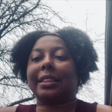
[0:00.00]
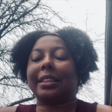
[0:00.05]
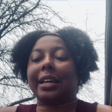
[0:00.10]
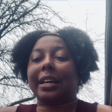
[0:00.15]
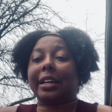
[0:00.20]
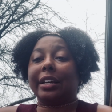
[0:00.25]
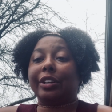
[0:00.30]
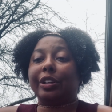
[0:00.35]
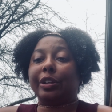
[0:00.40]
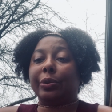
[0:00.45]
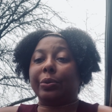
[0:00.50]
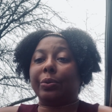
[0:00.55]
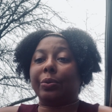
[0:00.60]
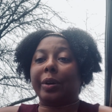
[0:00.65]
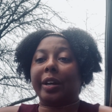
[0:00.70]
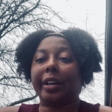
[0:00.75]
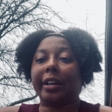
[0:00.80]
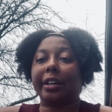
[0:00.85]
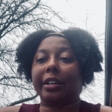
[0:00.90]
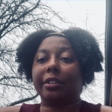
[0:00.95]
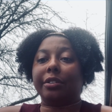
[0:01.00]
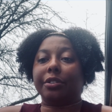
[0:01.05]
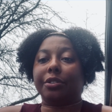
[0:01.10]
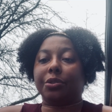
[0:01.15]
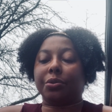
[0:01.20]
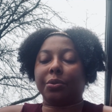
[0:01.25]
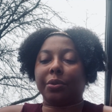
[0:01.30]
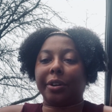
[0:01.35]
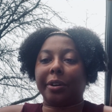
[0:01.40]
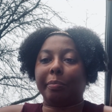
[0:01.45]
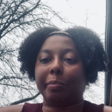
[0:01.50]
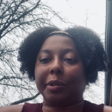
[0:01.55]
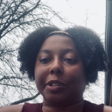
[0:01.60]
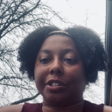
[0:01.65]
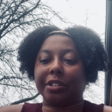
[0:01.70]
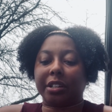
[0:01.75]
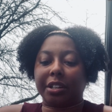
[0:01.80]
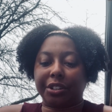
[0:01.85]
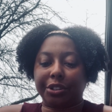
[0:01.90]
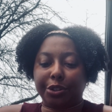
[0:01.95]
they do in Detroit,
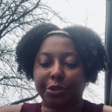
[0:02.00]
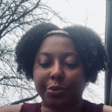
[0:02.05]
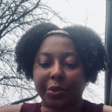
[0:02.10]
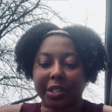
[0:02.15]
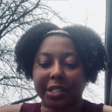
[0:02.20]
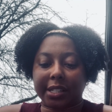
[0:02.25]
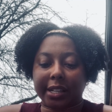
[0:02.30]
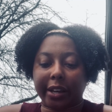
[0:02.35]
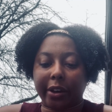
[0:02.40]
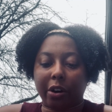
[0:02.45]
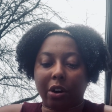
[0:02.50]
Michigan, USA